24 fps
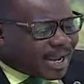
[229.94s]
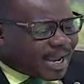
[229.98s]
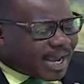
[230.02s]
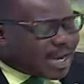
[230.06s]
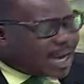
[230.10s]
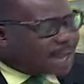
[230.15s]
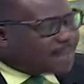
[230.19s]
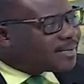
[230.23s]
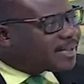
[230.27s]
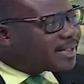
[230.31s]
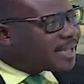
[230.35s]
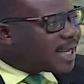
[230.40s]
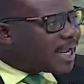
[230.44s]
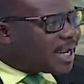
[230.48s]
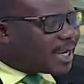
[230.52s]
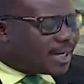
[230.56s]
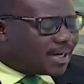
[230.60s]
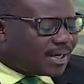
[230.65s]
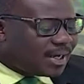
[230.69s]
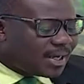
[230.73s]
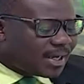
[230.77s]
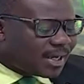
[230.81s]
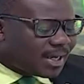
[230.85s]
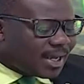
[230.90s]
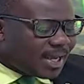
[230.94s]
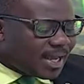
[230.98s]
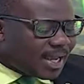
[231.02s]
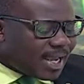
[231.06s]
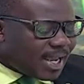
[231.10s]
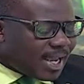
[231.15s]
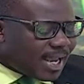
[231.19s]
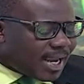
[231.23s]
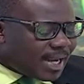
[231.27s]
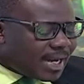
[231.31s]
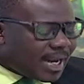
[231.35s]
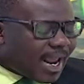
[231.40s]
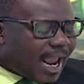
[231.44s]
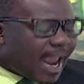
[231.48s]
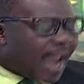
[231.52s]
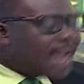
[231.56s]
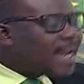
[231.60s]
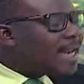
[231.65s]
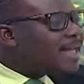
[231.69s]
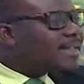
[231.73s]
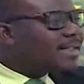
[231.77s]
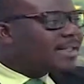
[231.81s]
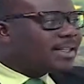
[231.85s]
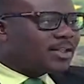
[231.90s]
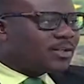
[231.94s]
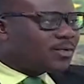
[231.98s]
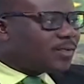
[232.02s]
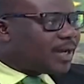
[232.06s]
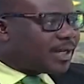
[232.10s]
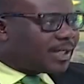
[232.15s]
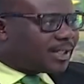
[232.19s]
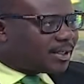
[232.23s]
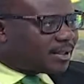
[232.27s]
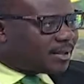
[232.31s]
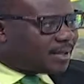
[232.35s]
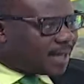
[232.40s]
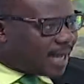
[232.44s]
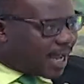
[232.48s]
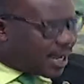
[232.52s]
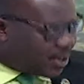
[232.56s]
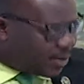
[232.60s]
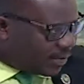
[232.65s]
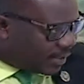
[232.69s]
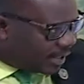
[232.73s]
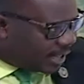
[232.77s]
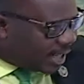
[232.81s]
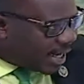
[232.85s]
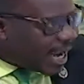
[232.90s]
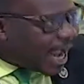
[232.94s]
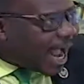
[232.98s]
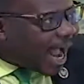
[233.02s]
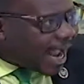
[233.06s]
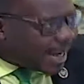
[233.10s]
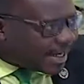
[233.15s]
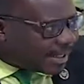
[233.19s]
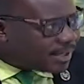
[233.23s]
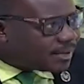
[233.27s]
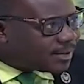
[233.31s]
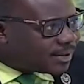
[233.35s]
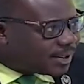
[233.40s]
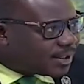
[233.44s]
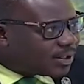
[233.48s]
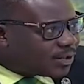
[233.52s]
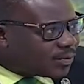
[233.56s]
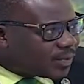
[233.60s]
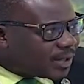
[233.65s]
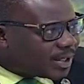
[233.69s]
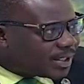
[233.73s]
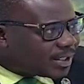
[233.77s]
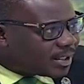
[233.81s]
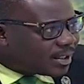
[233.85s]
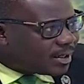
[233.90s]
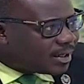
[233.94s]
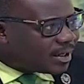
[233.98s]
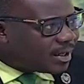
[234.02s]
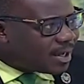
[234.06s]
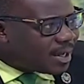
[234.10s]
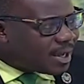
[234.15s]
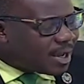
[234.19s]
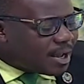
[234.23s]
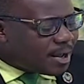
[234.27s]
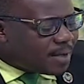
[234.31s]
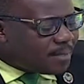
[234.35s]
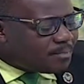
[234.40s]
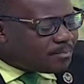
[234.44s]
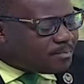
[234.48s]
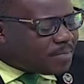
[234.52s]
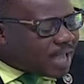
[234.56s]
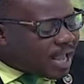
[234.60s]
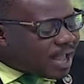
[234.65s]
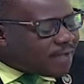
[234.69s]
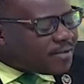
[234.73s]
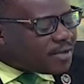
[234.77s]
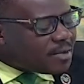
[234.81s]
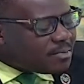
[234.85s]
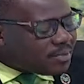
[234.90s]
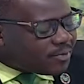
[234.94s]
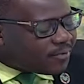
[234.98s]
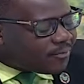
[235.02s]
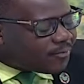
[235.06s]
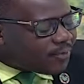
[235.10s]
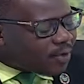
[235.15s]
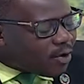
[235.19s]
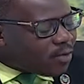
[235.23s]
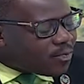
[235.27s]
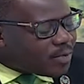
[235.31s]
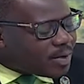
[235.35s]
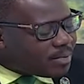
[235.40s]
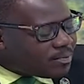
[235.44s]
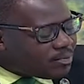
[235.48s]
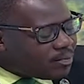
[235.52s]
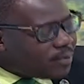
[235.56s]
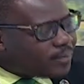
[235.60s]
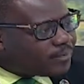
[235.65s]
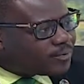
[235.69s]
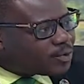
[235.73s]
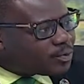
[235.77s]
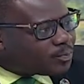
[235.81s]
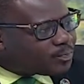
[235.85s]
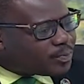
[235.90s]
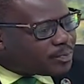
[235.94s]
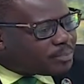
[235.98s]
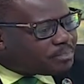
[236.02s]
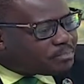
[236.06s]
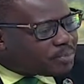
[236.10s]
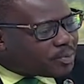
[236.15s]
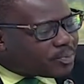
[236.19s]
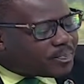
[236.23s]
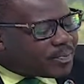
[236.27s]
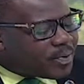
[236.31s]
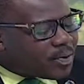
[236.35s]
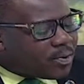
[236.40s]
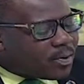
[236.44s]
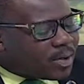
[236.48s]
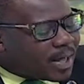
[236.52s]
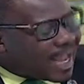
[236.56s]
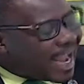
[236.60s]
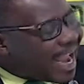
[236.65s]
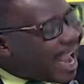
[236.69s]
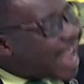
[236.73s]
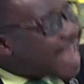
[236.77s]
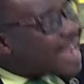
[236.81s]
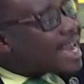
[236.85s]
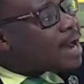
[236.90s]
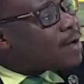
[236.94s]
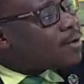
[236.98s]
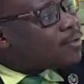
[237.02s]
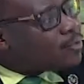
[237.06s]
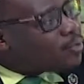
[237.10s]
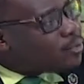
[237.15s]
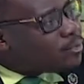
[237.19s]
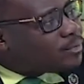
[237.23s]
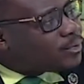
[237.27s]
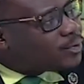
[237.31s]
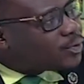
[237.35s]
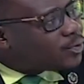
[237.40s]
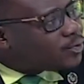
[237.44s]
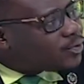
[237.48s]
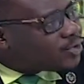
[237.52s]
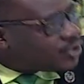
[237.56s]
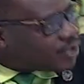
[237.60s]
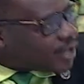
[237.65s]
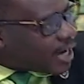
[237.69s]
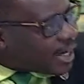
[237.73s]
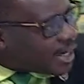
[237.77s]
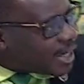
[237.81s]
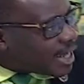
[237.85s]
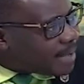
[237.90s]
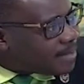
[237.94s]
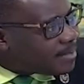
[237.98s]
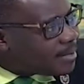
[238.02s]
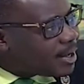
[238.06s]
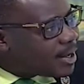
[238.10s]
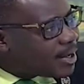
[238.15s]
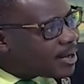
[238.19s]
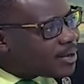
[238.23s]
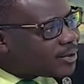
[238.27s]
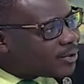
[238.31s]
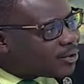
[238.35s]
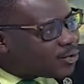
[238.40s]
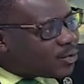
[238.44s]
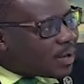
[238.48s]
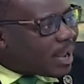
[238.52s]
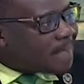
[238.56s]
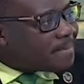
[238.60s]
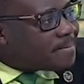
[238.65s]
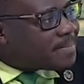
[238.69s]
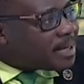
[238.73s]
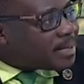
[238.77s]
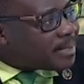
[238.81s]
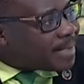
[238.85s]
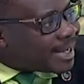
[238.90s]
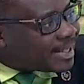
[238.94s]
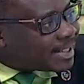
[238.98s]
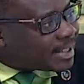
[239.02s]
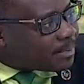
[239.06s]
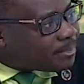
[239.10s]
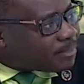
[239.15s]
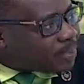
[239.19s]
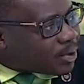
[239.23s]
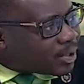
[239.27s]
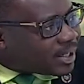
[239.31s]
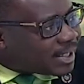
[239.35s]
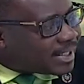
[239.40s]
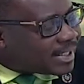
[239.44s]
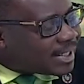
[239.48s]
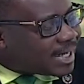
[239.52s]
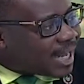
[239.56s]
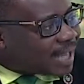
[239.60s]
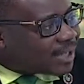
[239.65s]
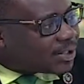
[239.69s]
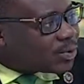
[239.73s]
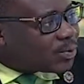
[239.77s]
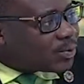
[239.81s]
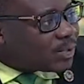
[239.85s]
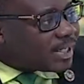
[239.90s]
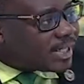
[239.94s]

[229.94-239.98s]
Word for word: And I'm saying, in any situation, like you're saying, ideal situation, yeah. even before we move to put people in a room to yeah. train them to implement a policy that's so